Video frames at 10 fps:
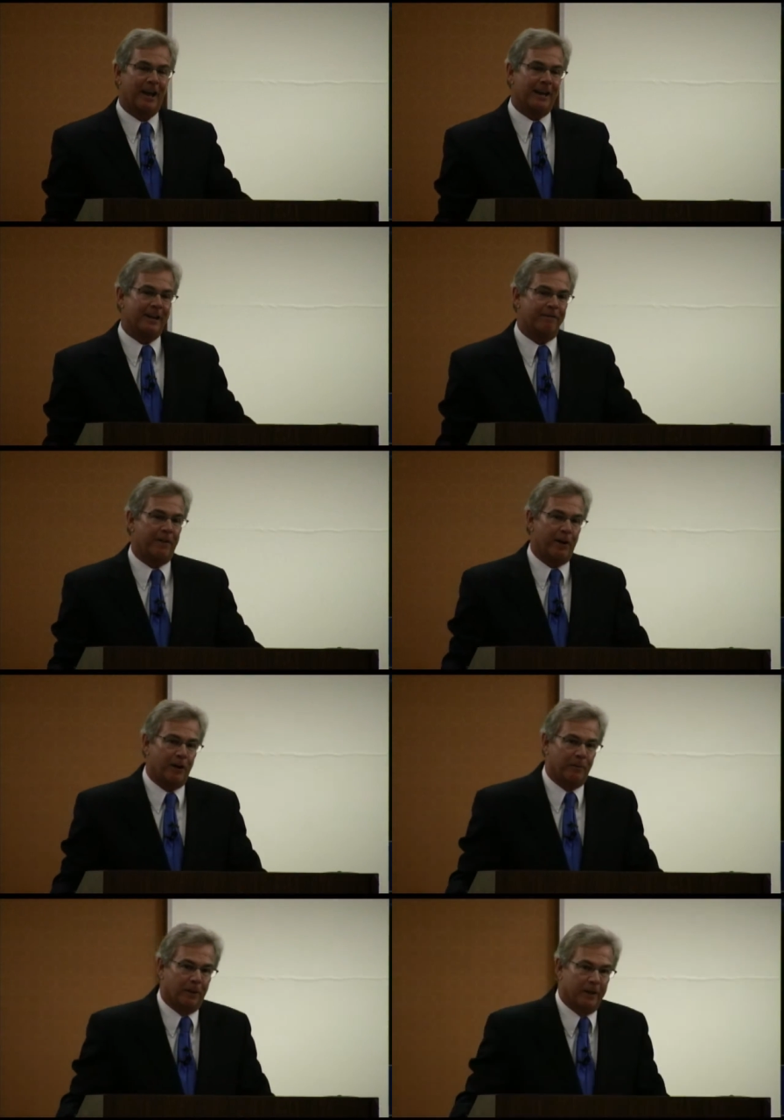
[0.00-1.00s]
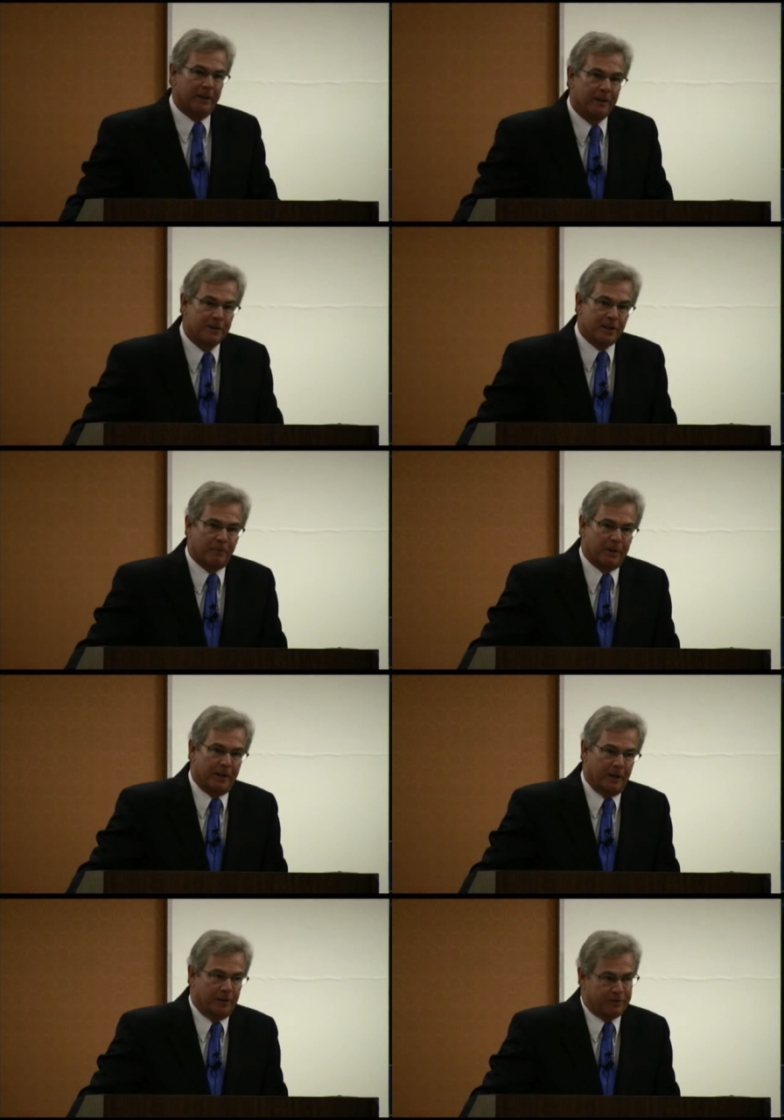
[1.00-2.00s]
And invariably,
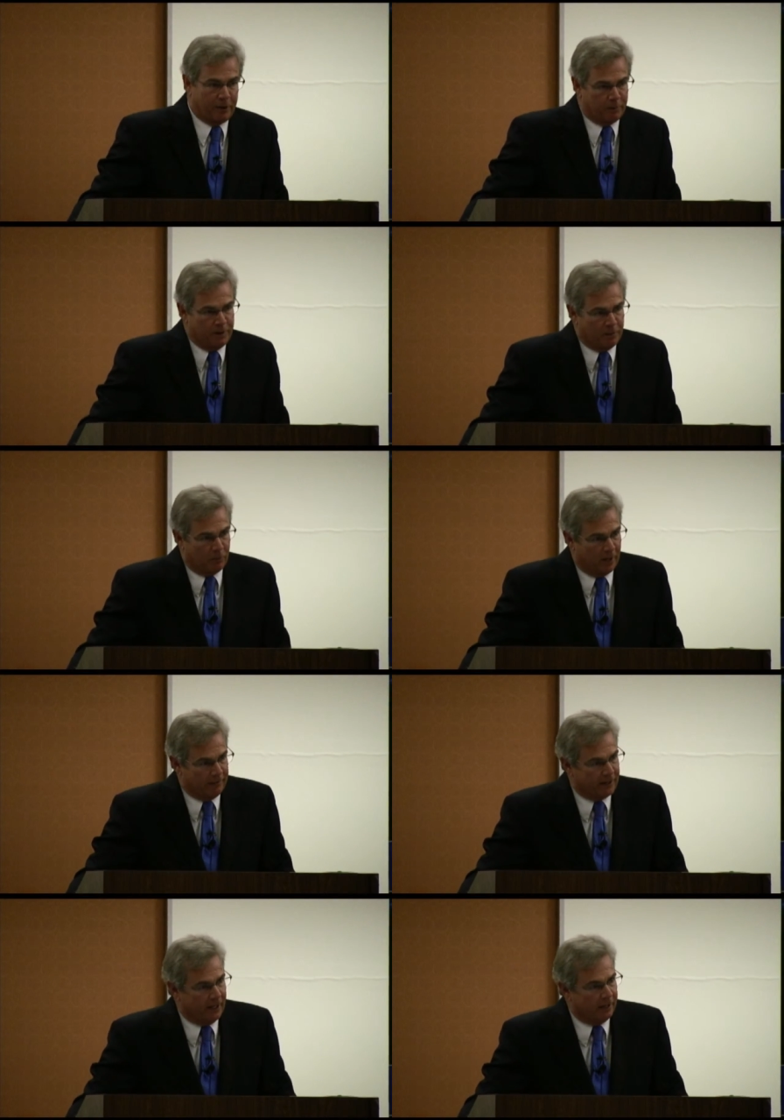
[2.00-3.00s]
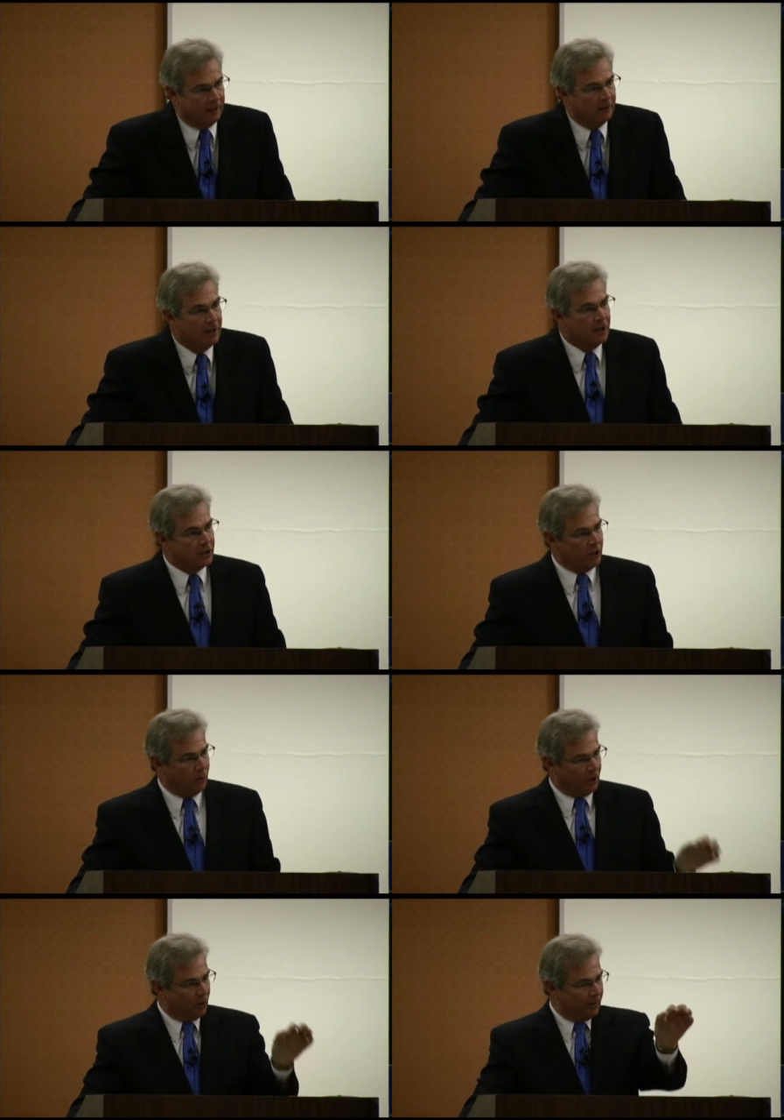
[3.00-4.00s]
somebody else, that would be my wife Katie, she
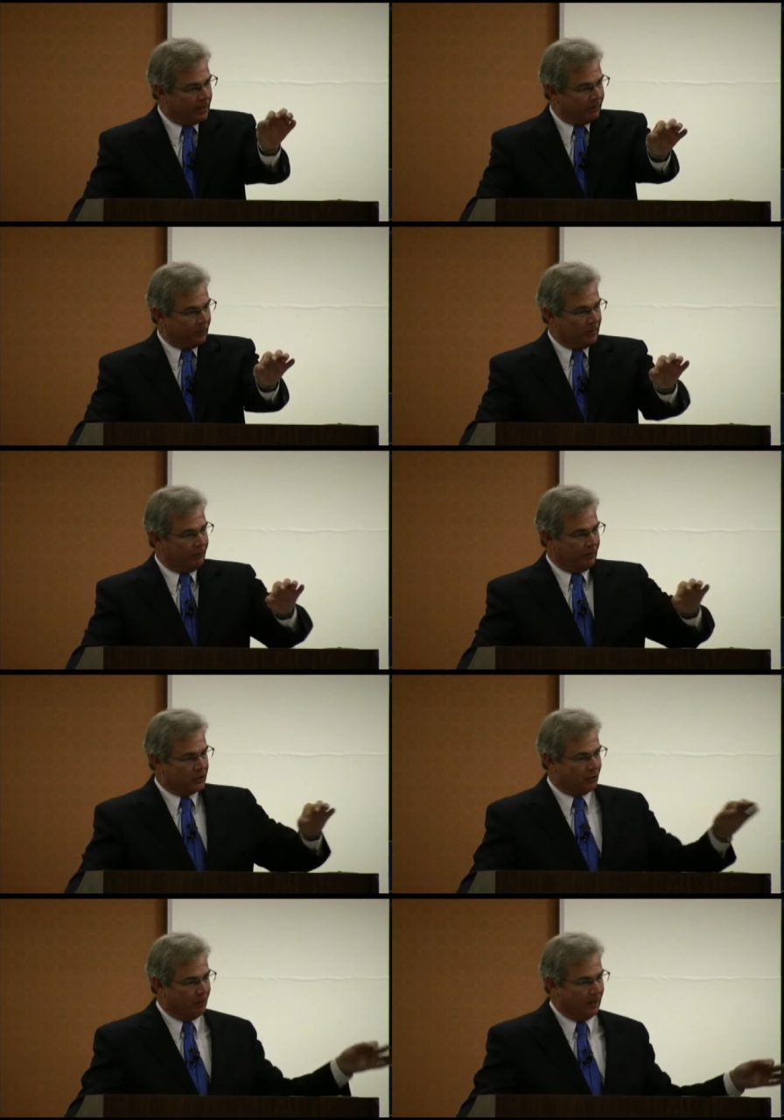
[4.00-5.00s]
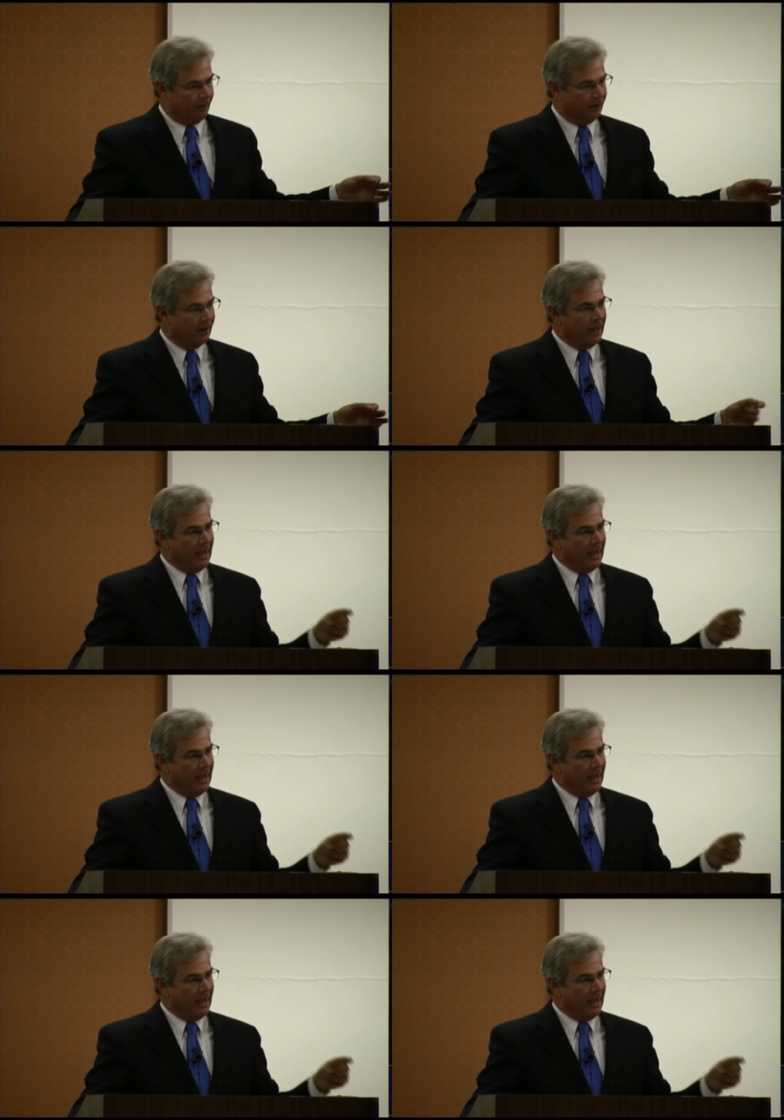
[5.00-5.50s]
will open up the refrigerator